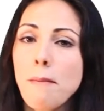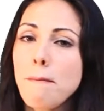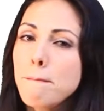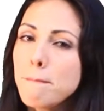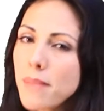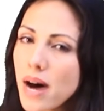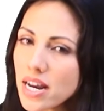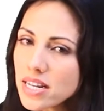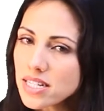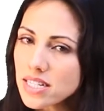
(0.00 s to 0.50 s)

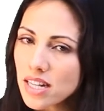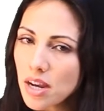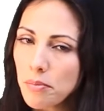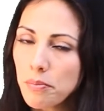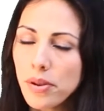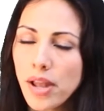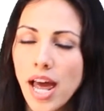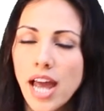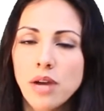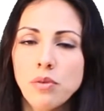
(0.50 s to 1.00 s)
must
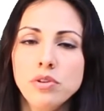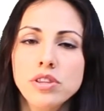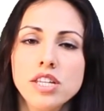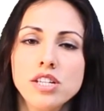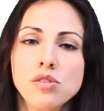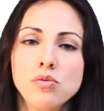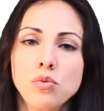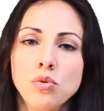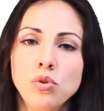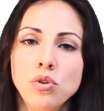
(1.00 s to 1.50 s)
comply with
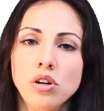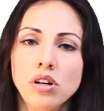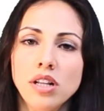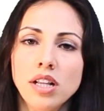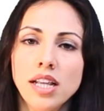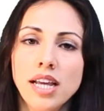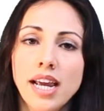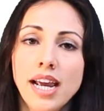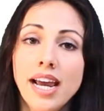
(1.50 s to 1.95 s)
this rule.